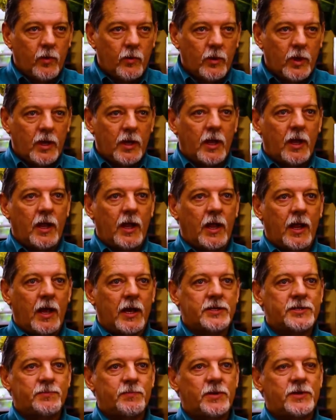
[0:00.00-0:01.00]
Well,
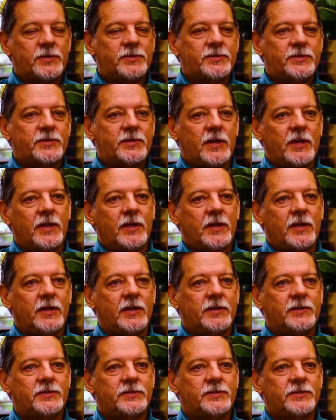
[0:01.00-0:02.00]
hospice
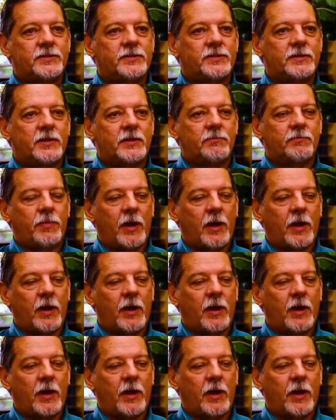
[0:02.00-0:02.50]
is